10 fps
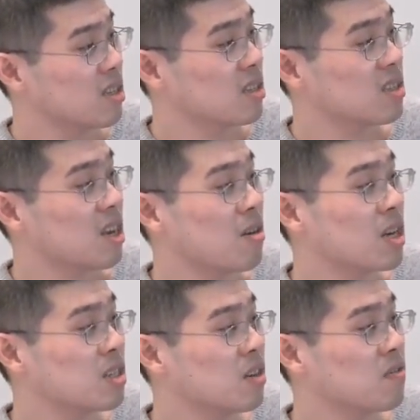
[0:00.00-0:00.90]
this
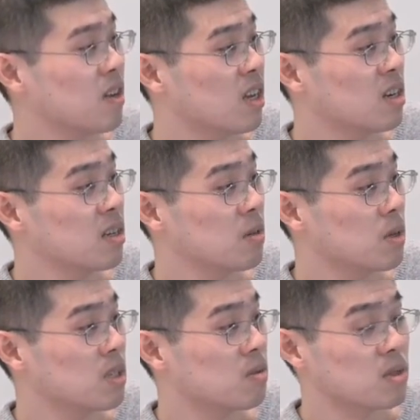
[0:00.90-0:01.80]
direction of uh, learning
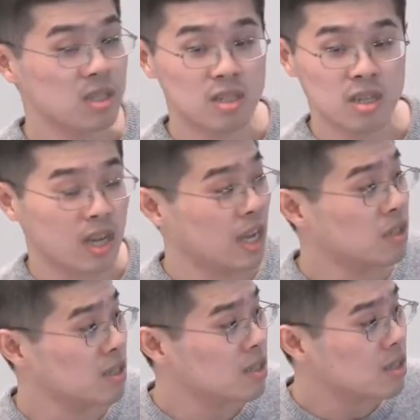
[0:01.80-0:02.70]
with strategic
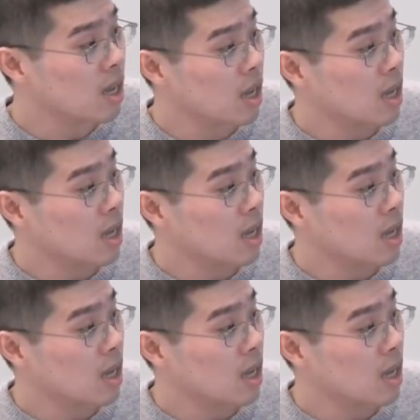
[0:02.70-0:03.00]
agents.